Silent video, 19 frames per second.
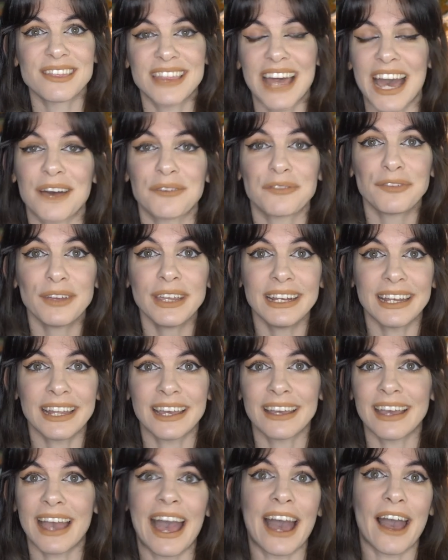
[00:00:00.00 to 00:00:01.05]
that
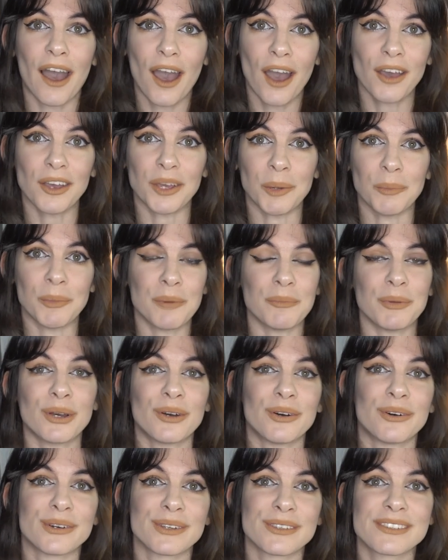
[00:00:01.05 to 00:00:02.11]
feeling at home,
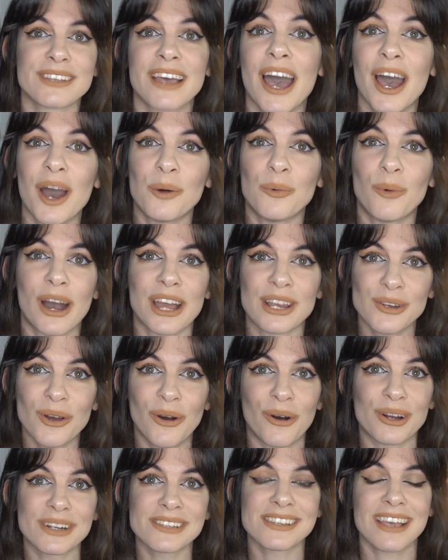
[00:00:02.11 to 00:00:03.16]
because why
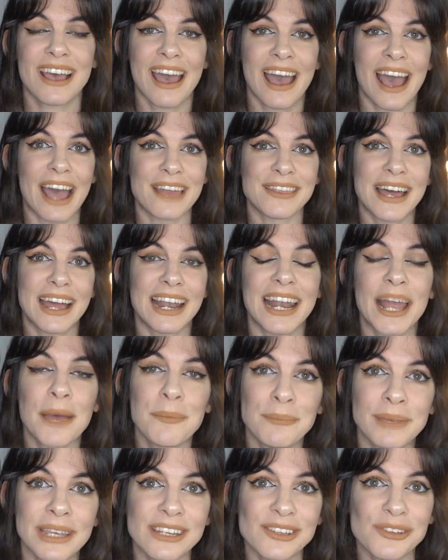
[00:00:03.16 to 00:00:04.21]
not? And that
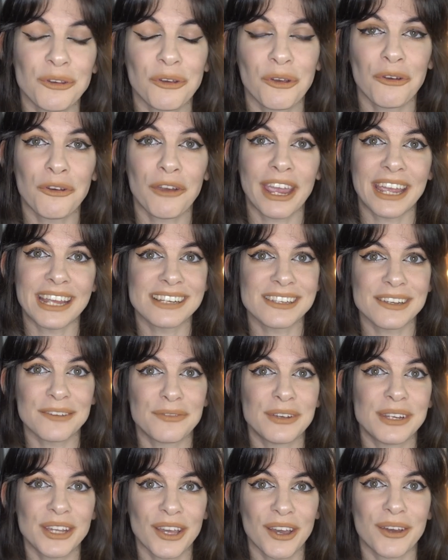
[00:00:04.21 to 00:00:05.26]
led me to create
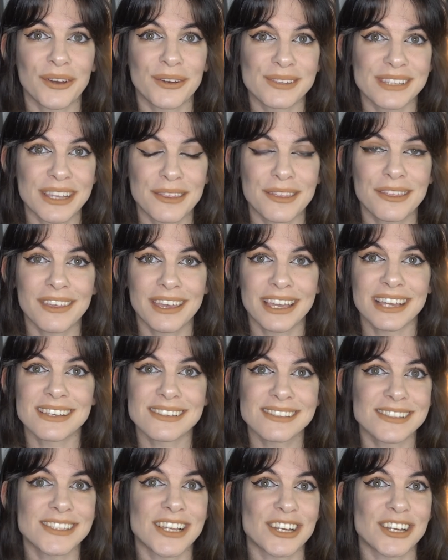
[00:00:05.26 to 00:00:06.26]
videos and things